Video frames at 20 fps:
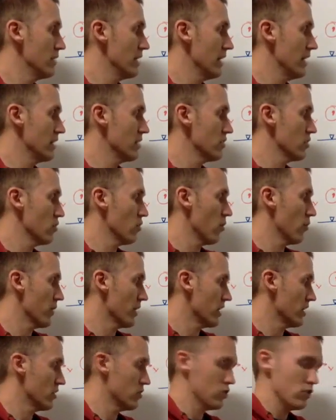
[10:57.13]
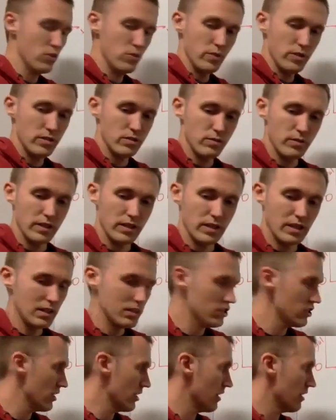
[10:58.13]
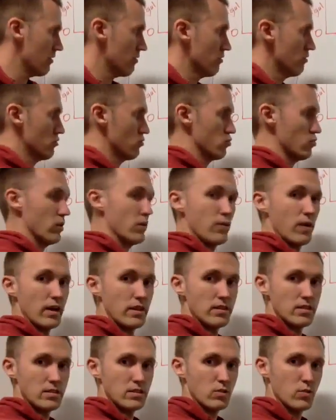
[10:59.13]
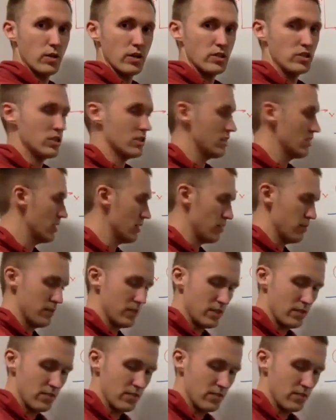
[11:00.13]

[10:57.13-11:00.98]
And so what we can do is we can actually rewrite this equation a little bit